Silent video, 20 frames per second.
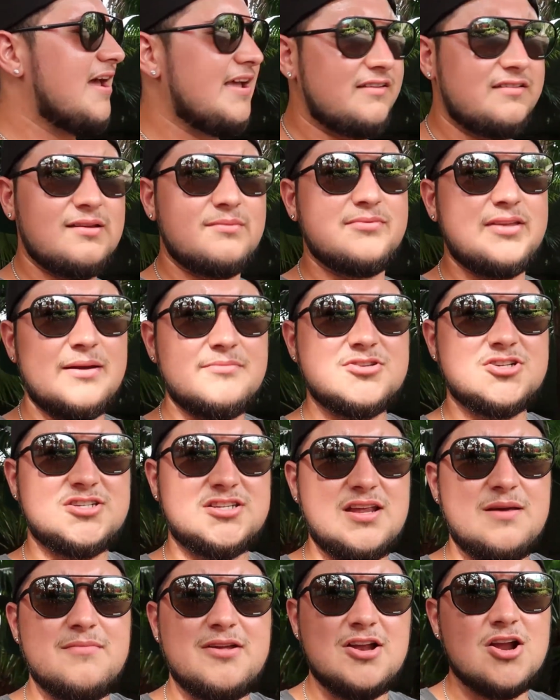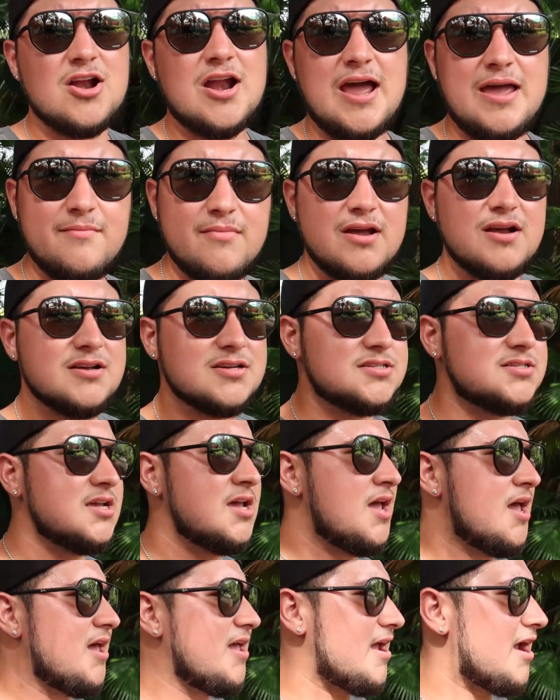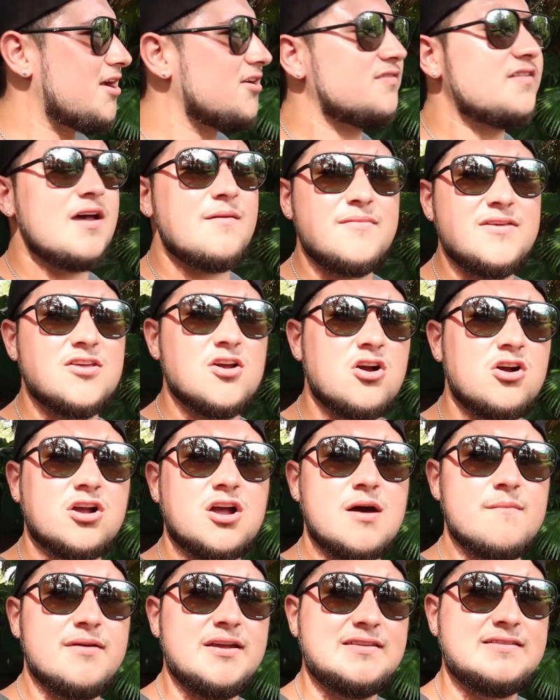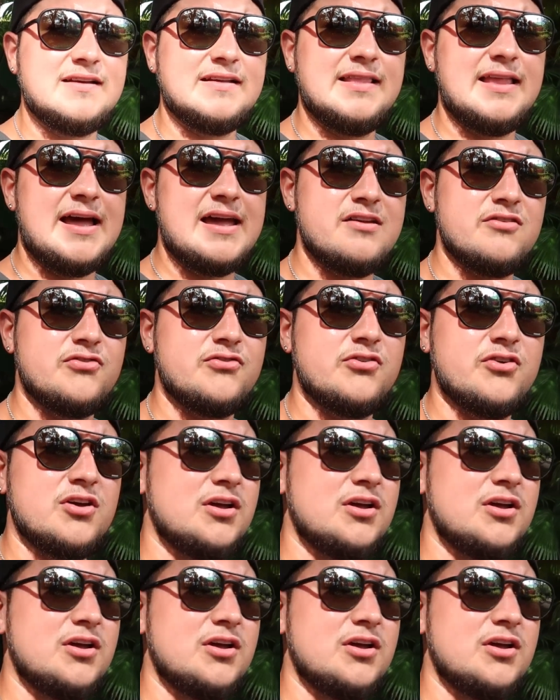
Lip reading: and sometimes you see them in your nightmares? Yeah, you're telling me they're all coming to life?